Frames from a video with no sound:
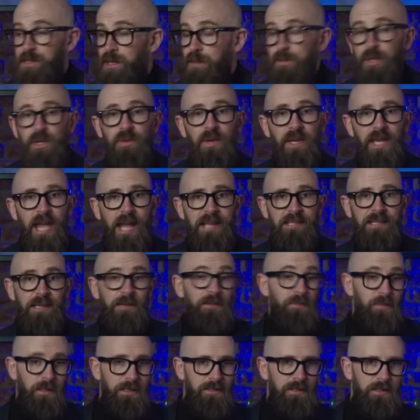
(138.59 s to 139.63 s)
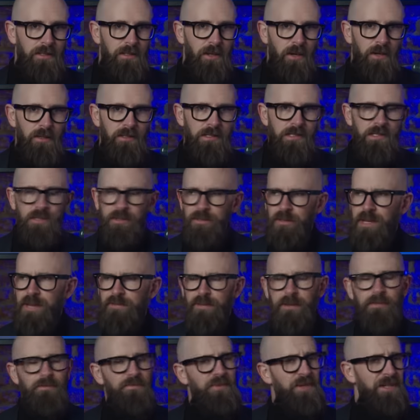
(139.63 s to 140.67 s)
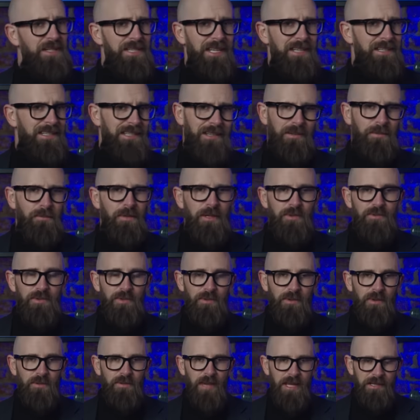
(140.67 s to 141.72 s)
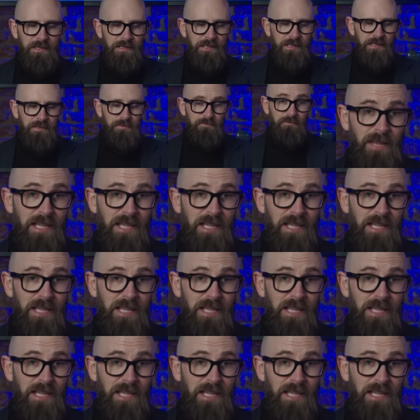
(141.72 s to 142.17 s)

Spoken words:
communicating with the gods, or even predicting future events.